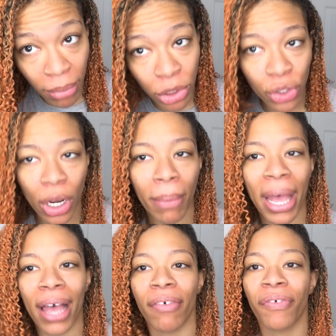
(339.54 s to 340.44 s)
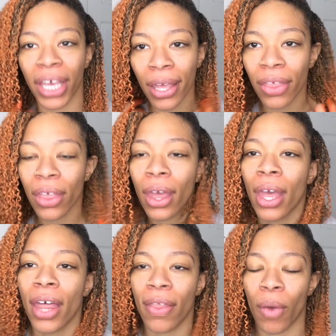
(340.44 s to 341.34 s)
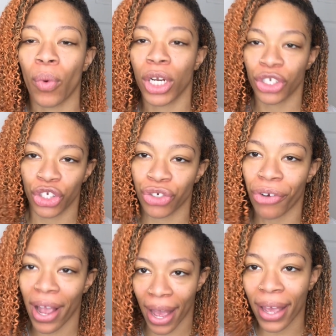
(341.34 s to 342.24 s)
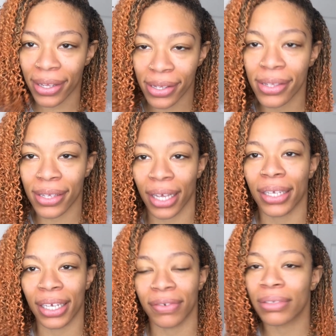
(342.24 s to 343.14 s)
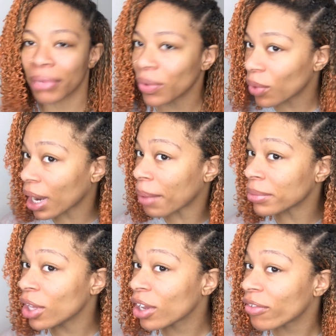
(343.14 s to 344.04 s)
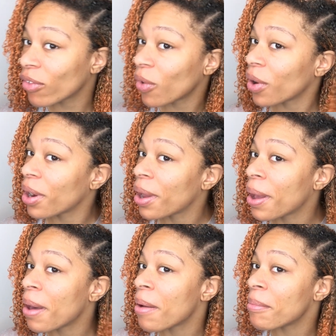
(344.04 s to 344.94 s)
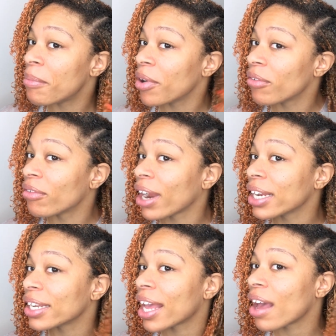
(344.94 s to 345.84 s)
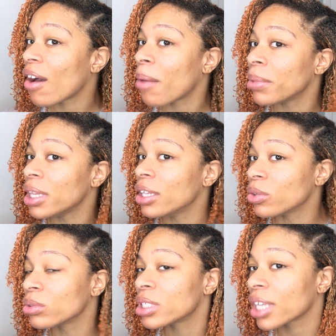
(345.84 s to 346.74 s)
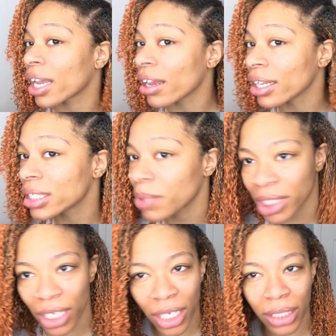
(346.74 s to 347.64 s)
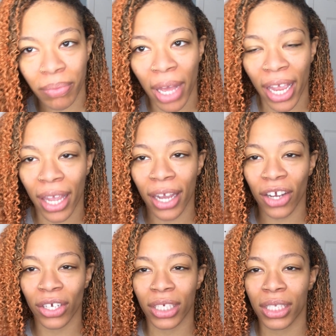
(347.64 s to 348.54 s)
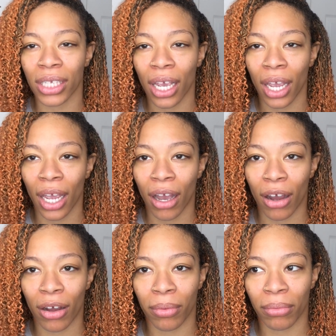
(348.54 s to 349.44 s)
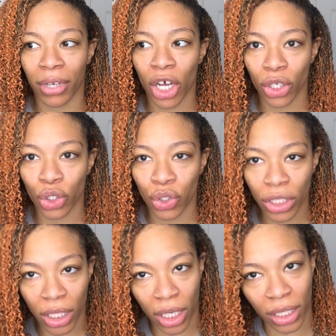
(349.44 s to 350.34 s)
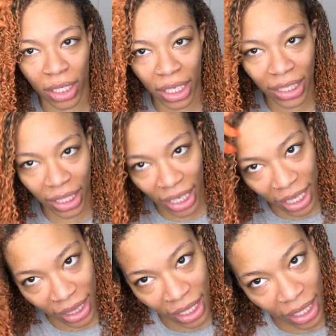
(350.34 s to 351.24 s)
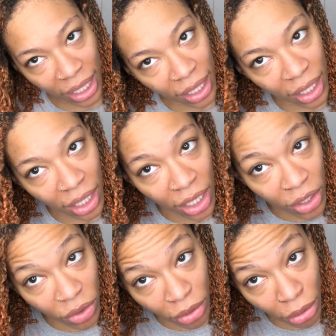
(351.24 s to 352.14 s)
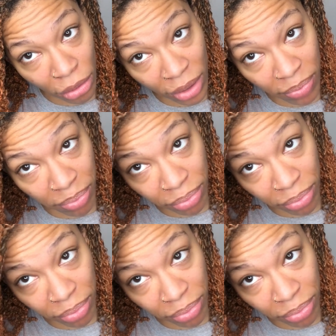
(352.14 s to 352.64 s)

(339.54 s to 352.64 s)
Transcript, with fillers: But you know, I'm gonna have faith that when it dries, it gives me what I'm looking for. But right now, I'm a little scared, especially because my hair is color treated underneath it, and then you know the